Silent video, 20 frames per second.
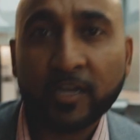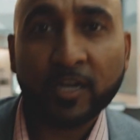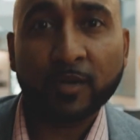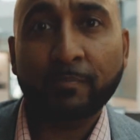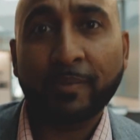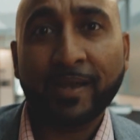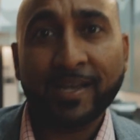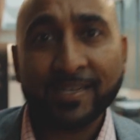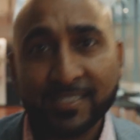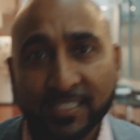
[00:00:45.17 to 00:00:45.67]
your
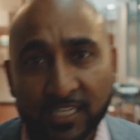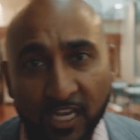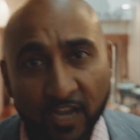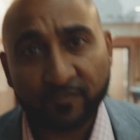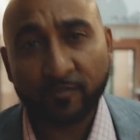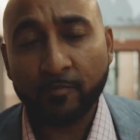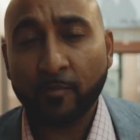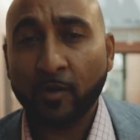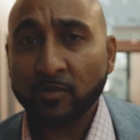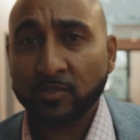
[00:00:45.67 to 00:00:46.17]
best
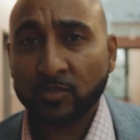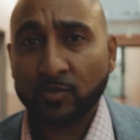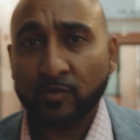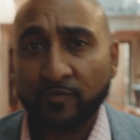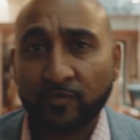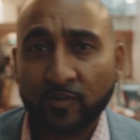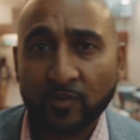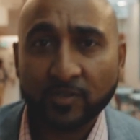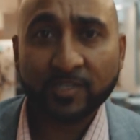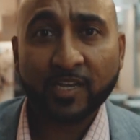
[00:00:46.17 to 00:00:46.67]
self, I'm also
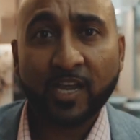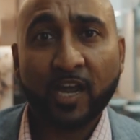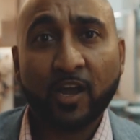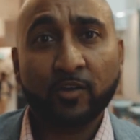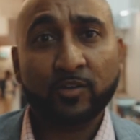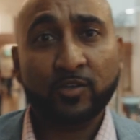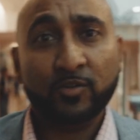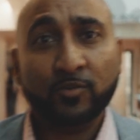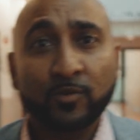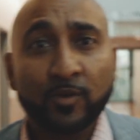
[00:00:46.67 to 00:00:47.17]
referring to how
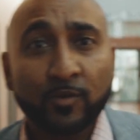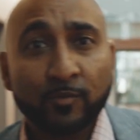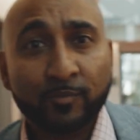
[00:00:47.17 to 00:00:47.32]
you